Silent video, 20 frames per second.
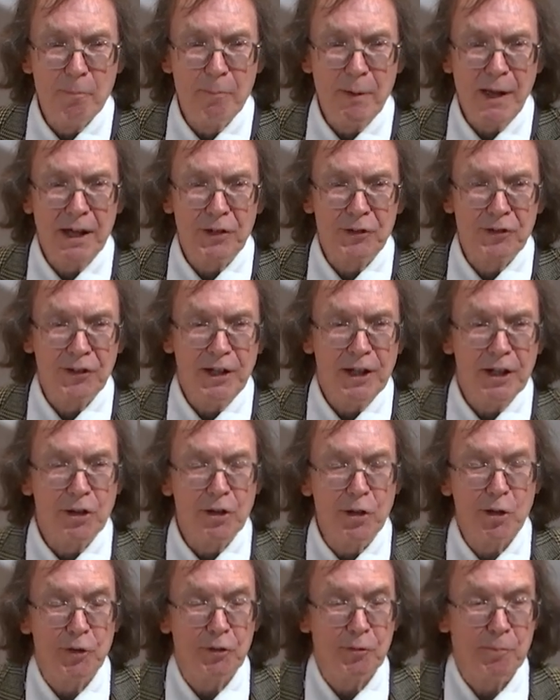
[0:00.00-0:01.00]
but
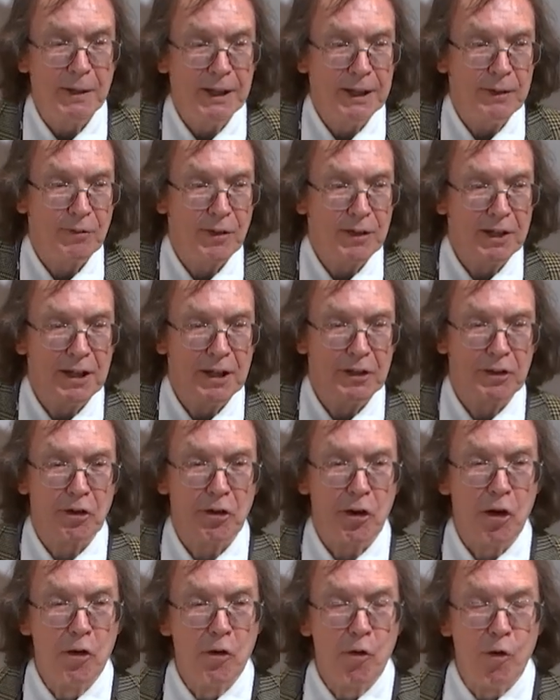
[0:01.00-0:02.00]
it could mean that he had
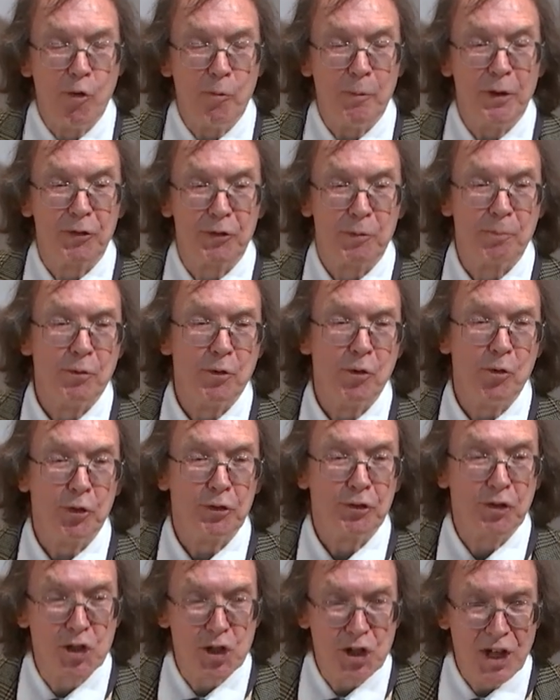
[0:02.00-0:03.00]
an enormous
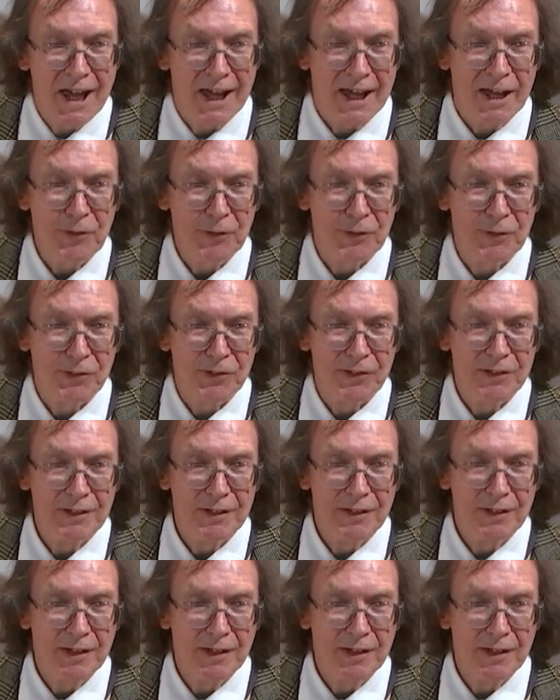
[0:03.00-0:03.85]
broad chest,